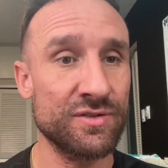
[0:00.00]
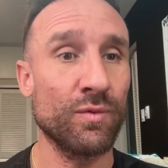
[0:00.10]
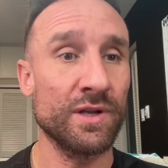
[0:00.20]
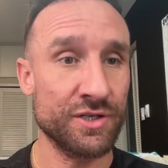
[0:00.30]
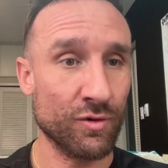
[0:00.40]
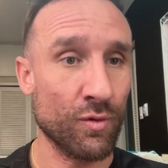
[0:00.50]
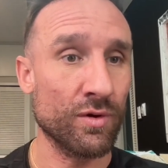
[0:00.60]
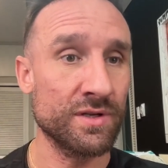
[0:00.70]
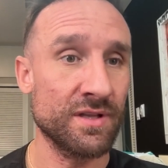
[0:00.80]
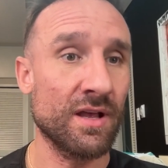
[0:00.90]
to which your
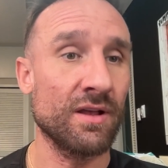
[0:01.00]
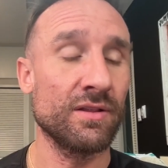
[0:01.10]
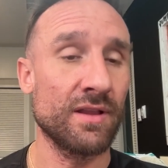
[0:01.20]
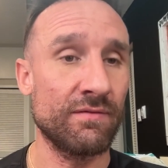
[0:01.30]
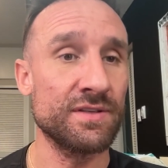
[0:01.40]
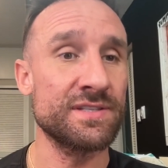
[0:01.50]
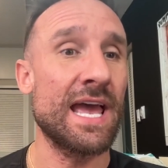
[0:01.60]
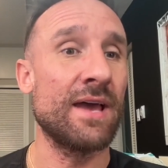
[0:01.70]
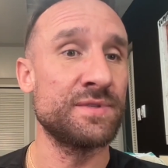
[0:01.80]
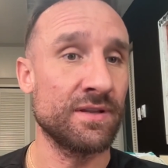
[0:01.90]
cortisol levels
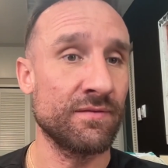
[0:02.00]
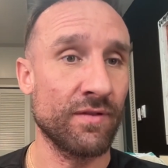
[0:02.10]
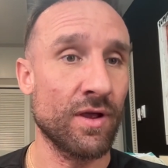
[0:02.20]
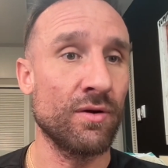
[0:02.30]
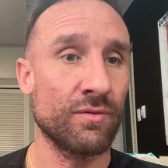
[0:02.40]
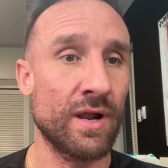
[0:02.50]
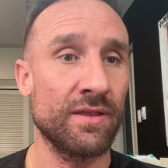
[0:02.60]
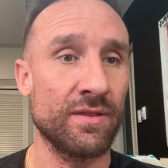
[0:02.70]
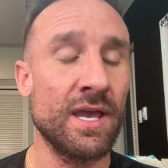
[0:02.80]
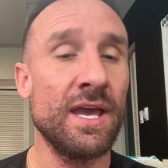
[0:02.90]
ebbs and flow, right?